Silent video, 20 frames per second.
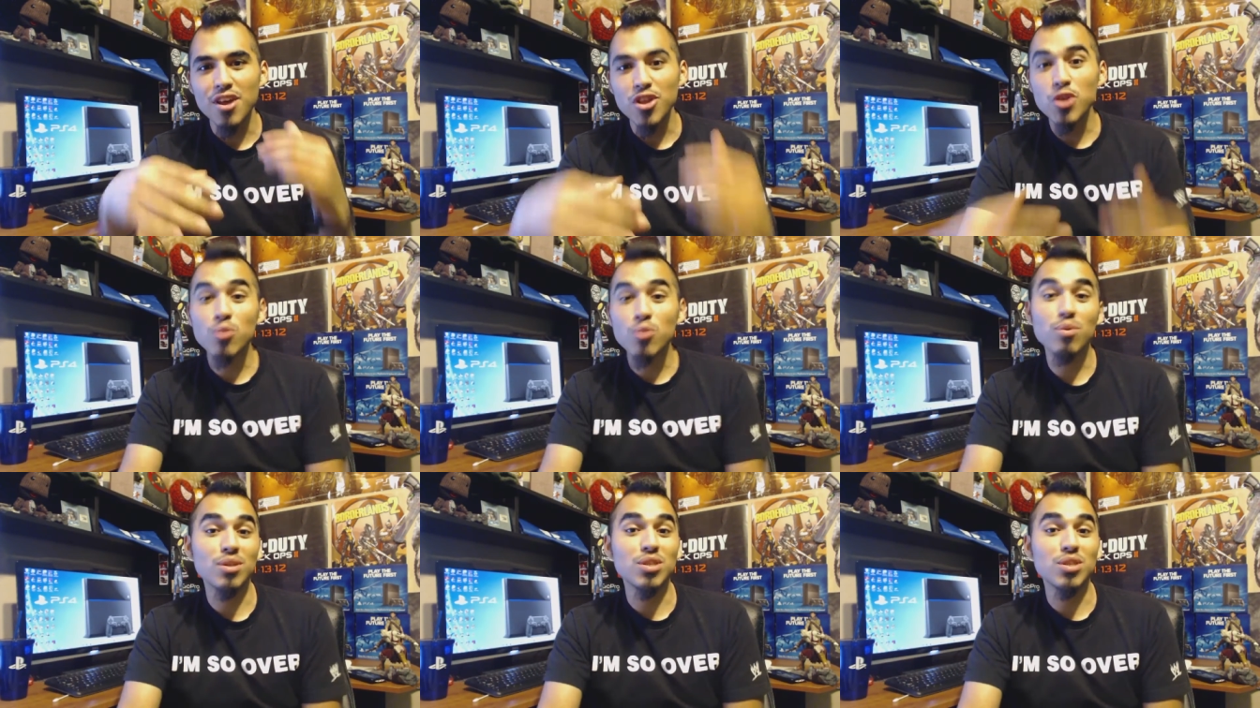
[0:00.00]

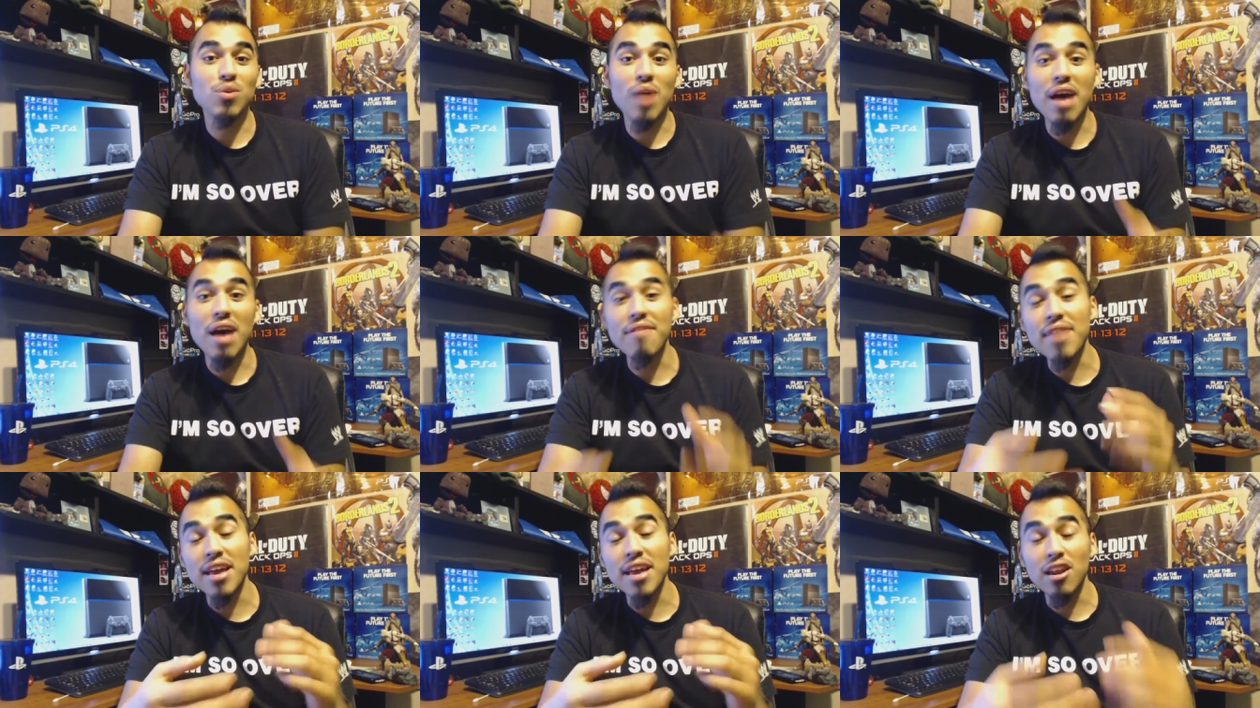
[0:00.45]
You will still
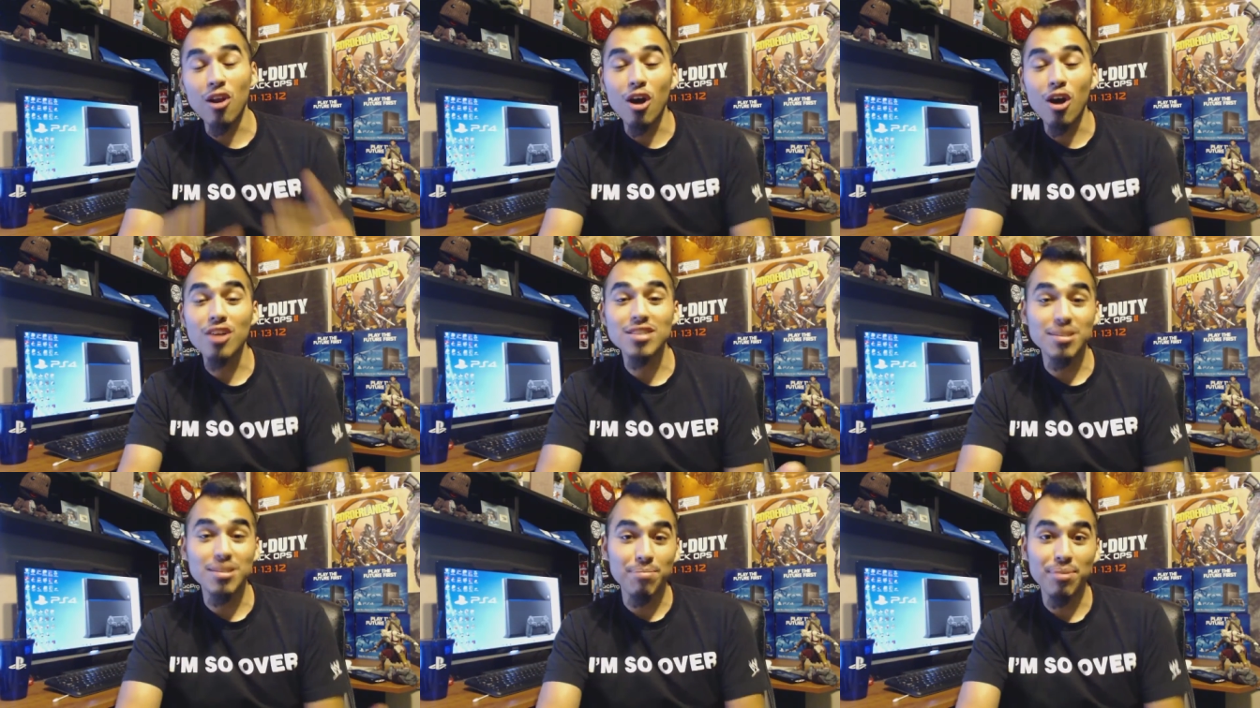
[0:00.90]
have a
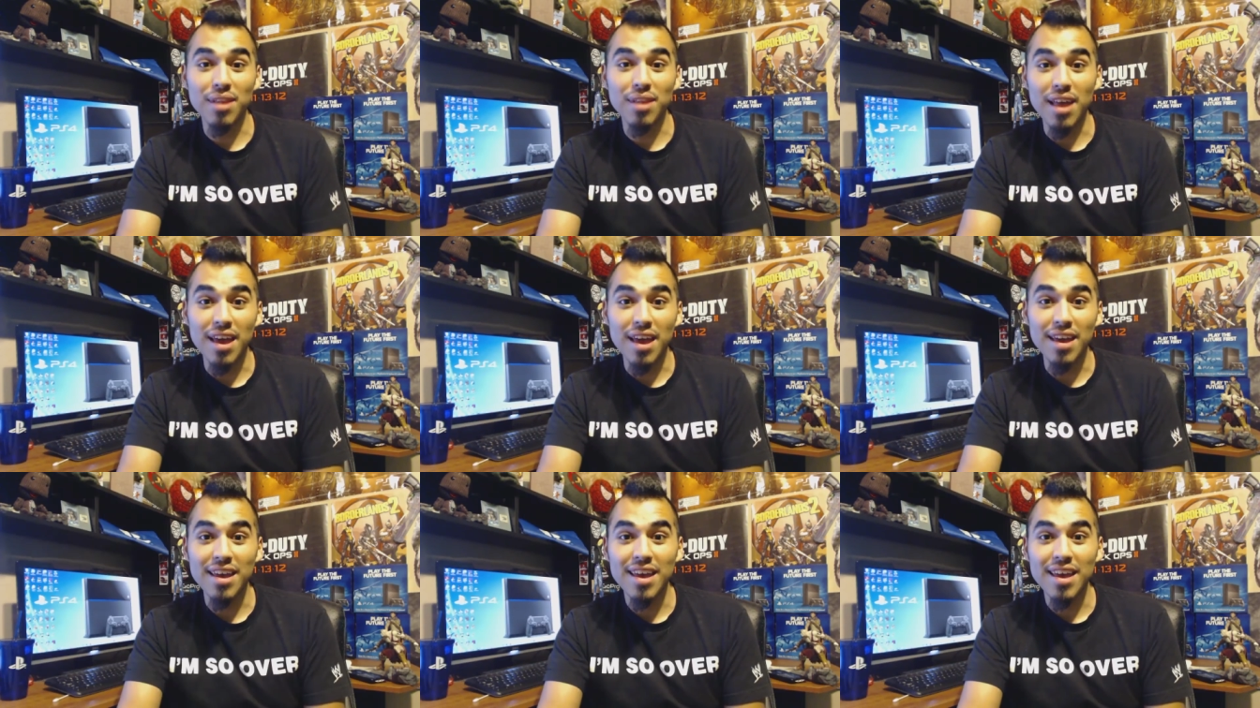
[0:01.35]
lot to
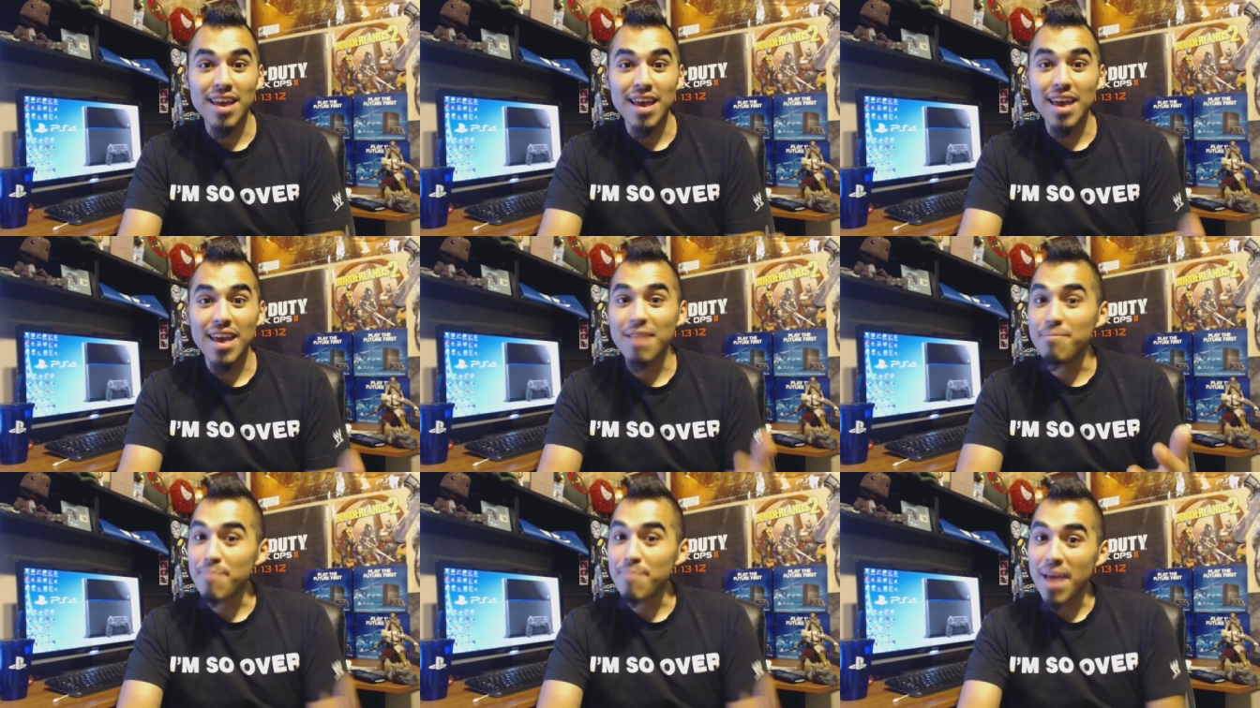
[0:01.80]
play,
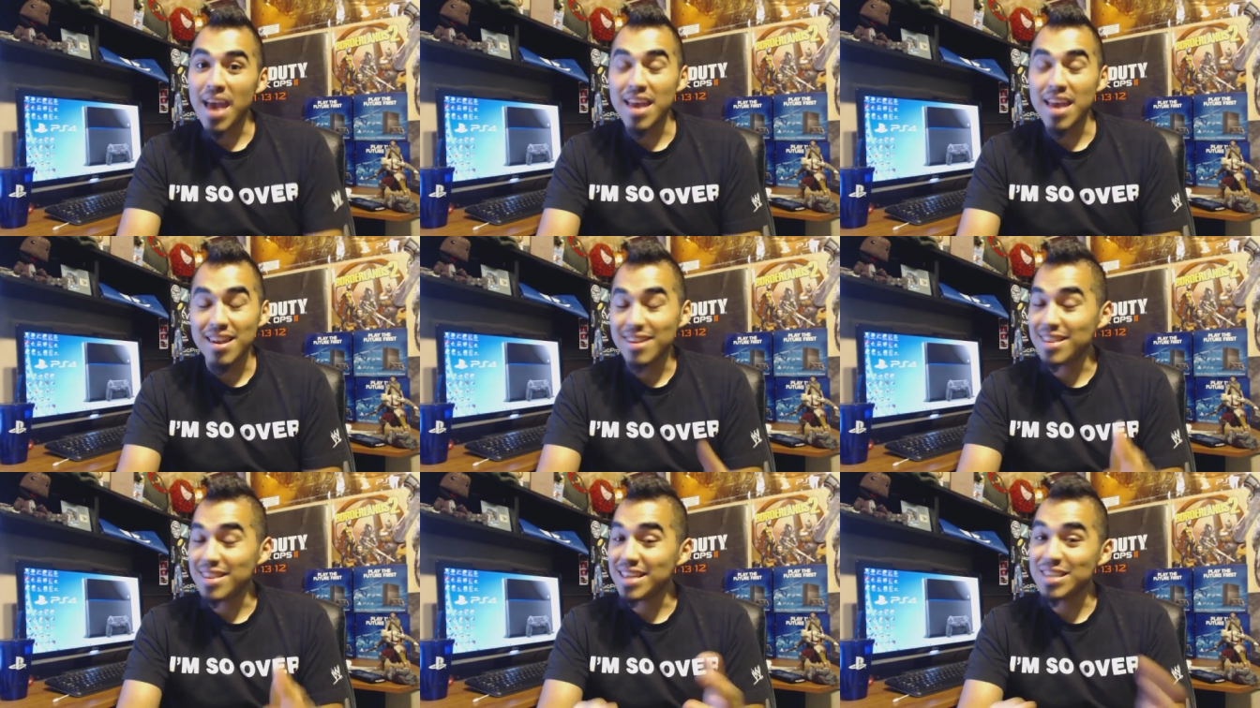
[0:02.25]
and
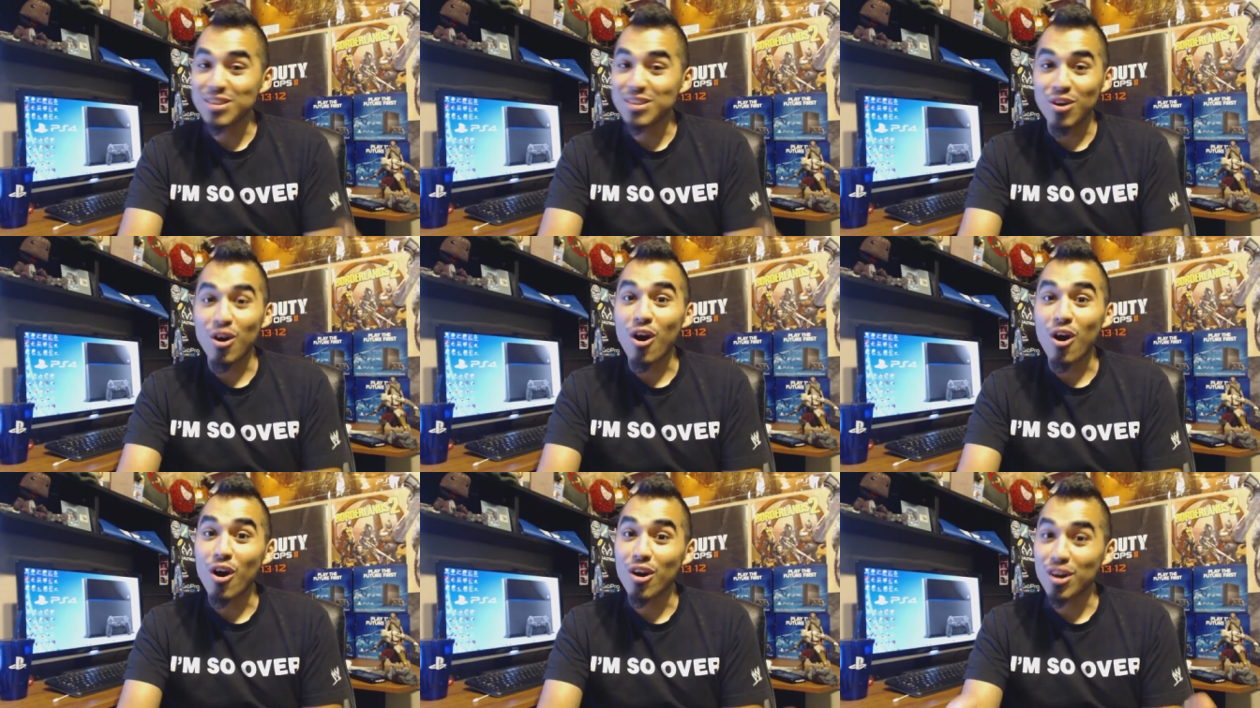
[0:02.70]
man, these
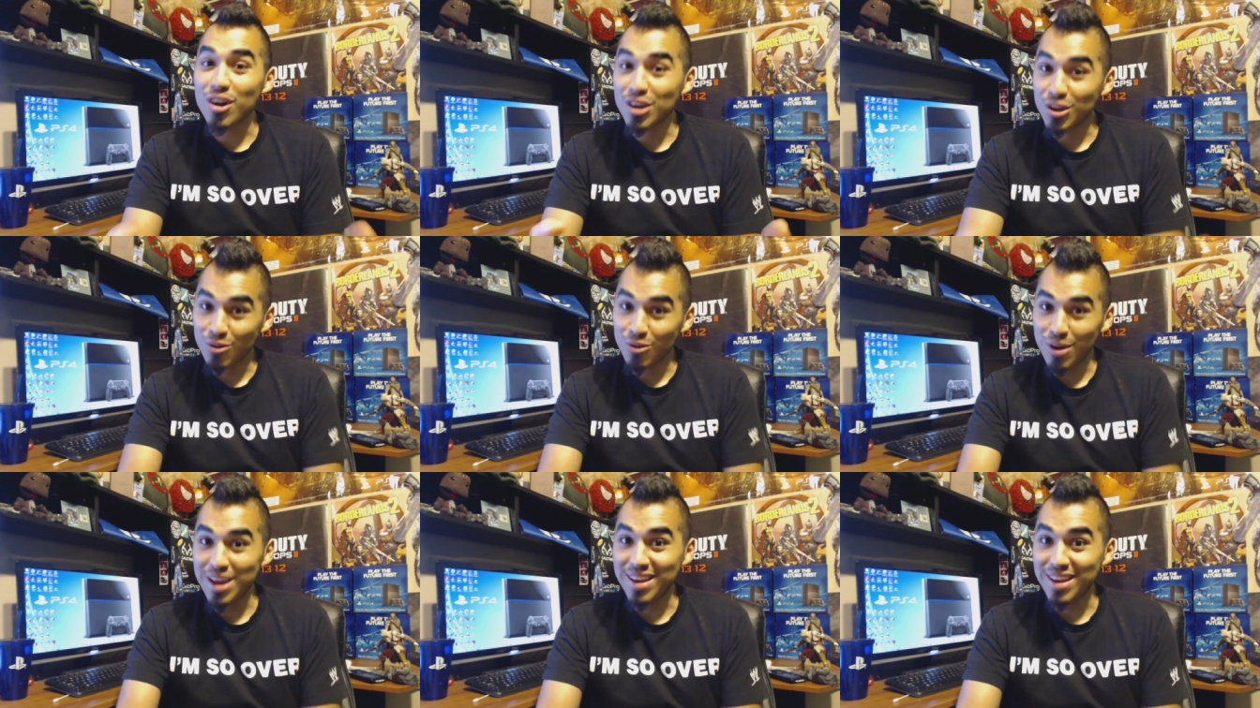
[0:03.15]
are
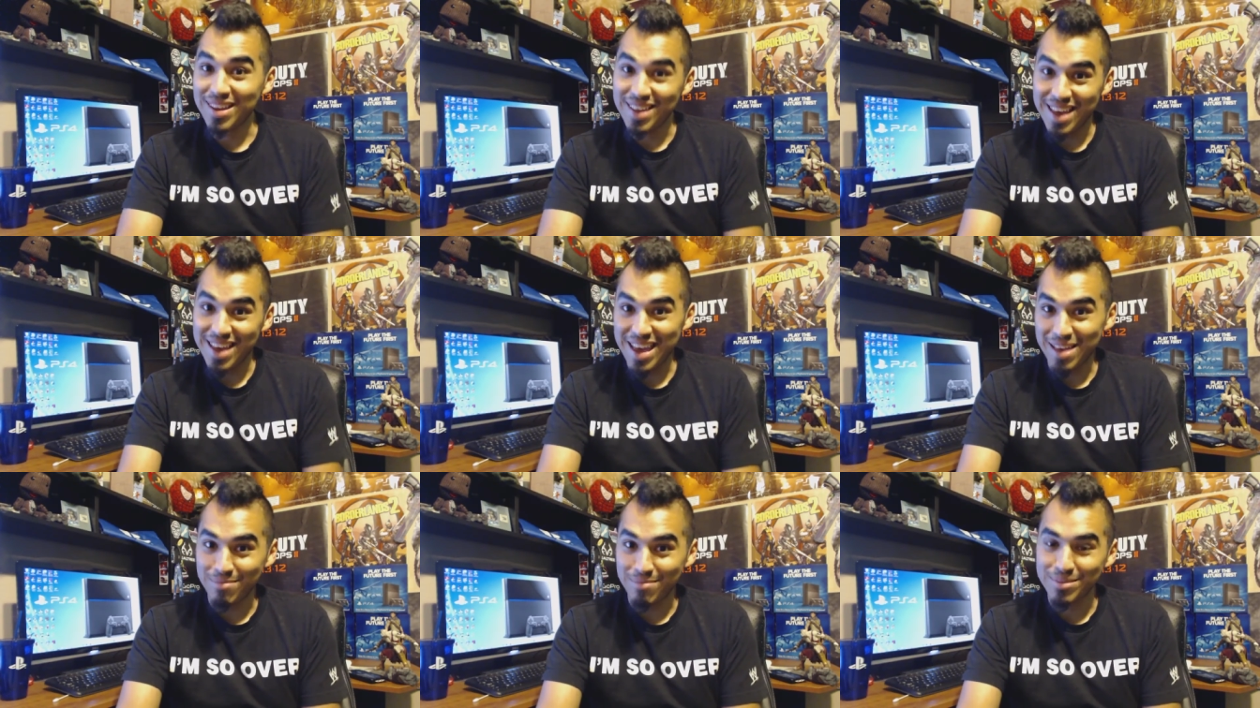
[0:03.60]
great
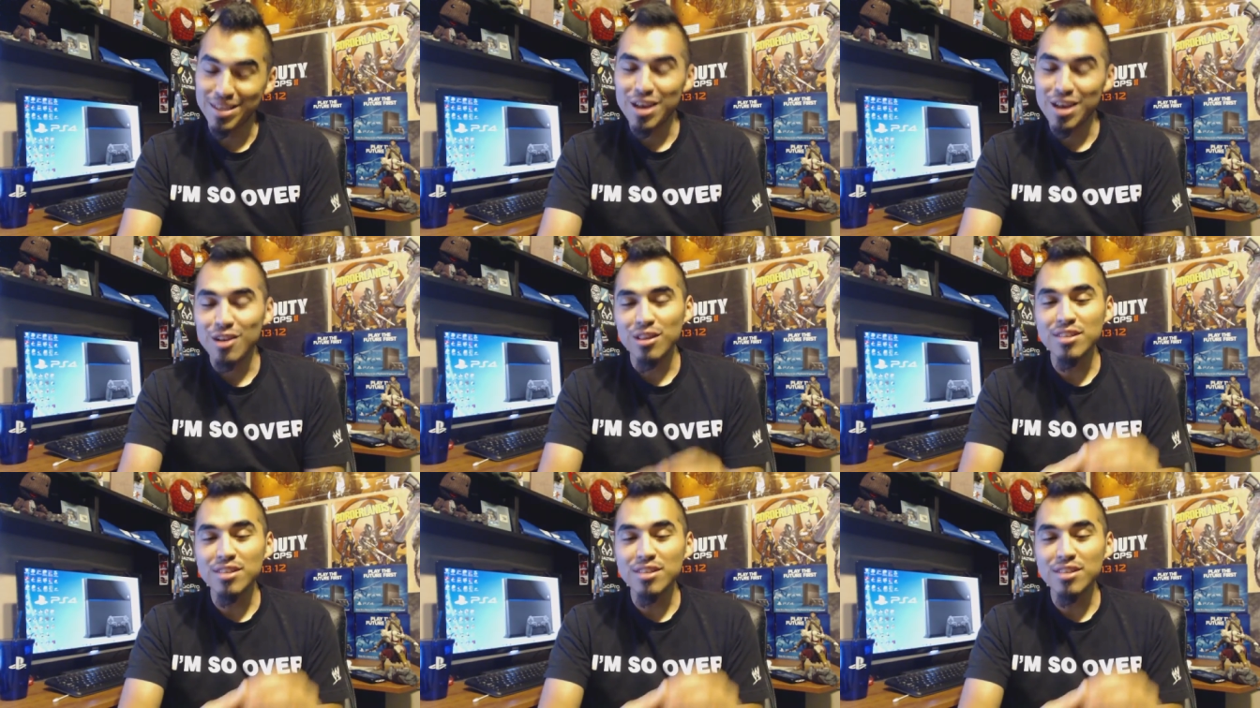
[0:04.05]
games.